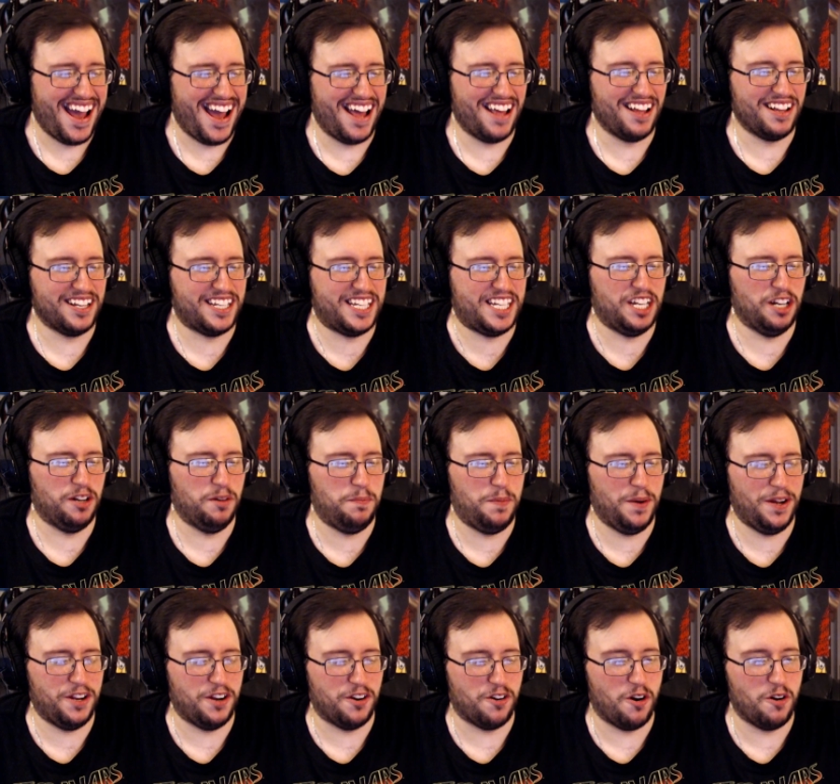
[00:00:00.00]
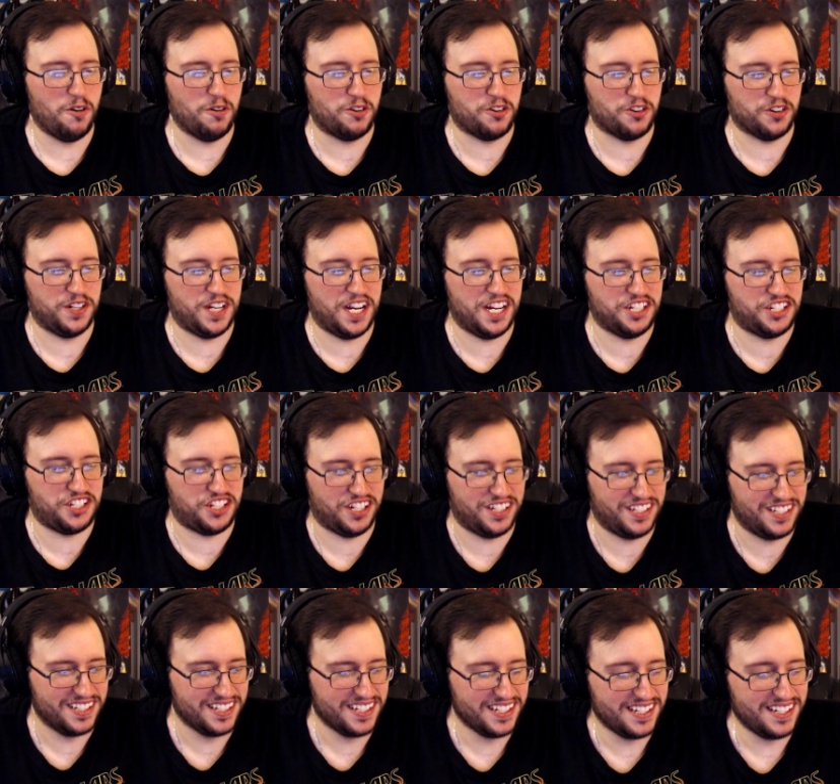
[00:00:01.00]
You're killed by your own creation.
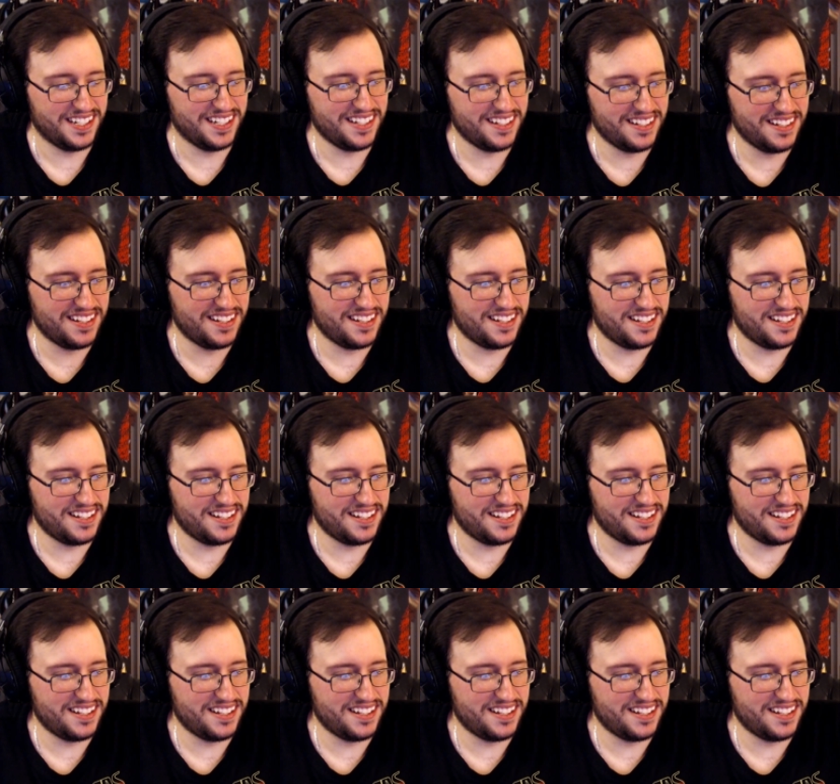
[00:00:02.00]
Oh,